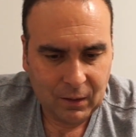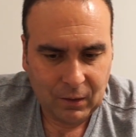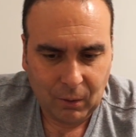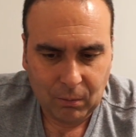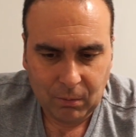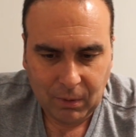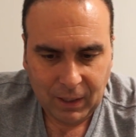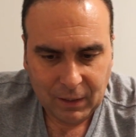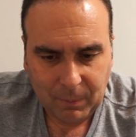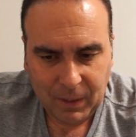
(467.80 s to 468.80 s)
So
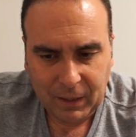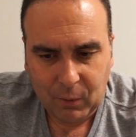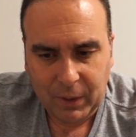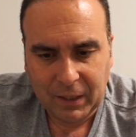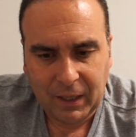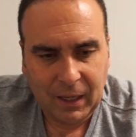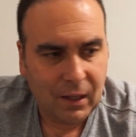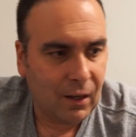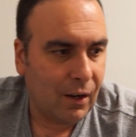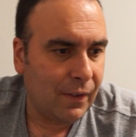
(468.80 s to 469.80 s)
that's my quick
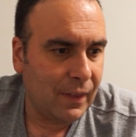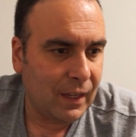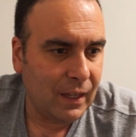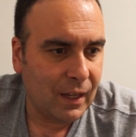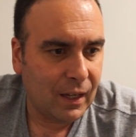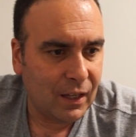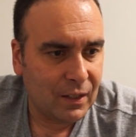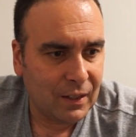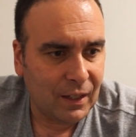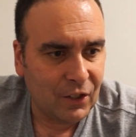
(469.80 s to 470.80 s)
take on the
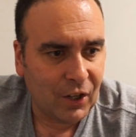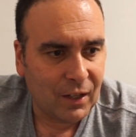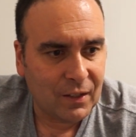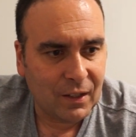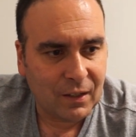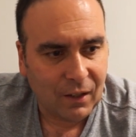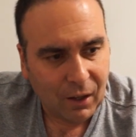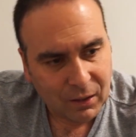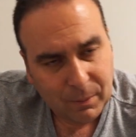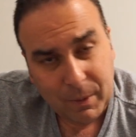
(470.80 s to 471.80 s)
Sega Genesis
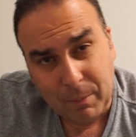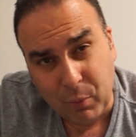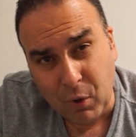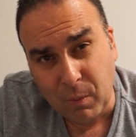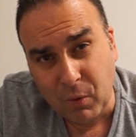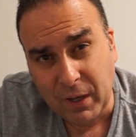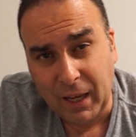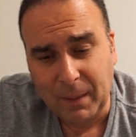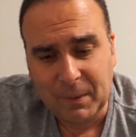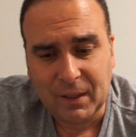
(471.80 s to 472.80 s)
Ultimate Portable
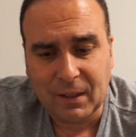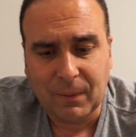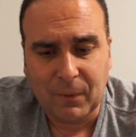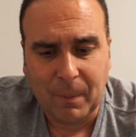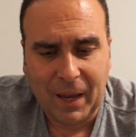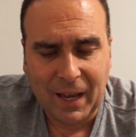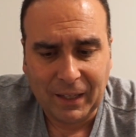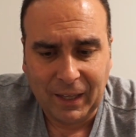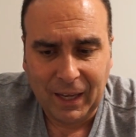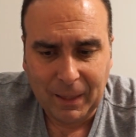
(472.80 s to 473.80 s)
Game System from
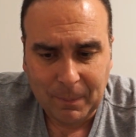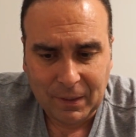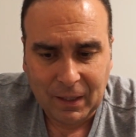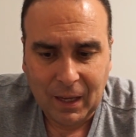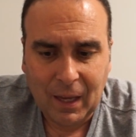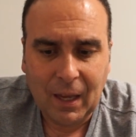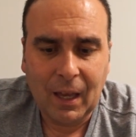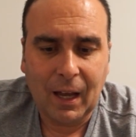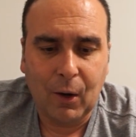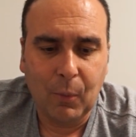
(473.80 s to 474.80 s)
Atgames.
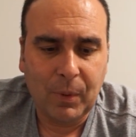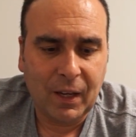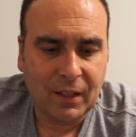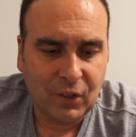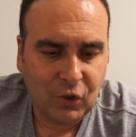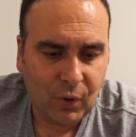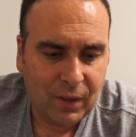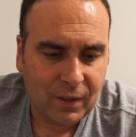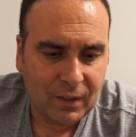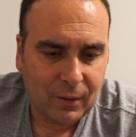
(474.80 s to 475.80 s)
I hope you guys enjoyed
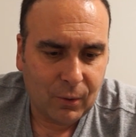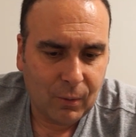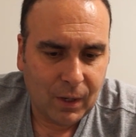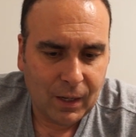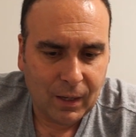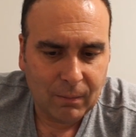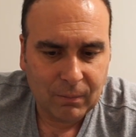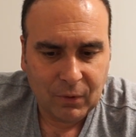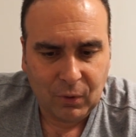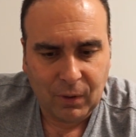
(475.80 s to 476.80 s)
this little
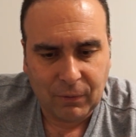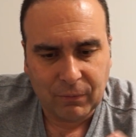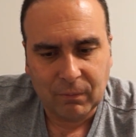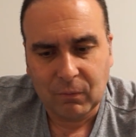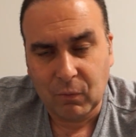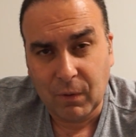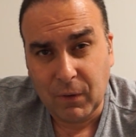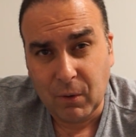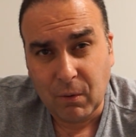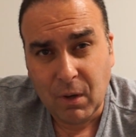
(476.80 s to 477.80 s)
sort of
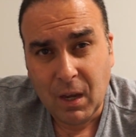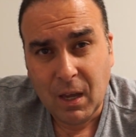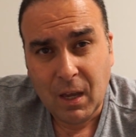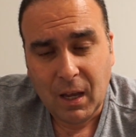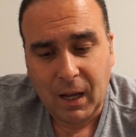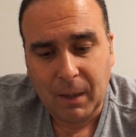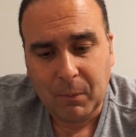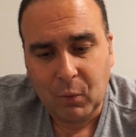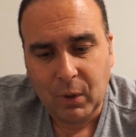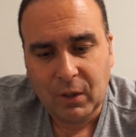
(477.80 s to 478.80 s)
review.
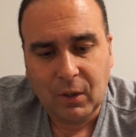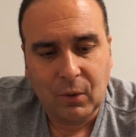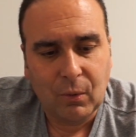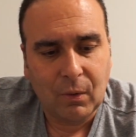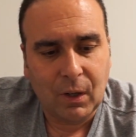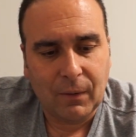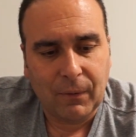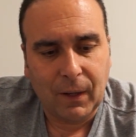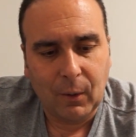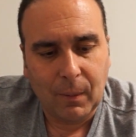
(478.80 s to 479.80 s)
I'm going to do a
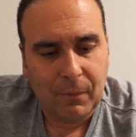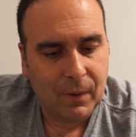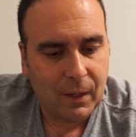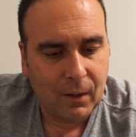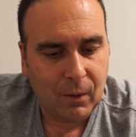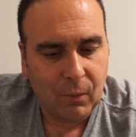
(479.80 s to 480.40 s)
follow-up video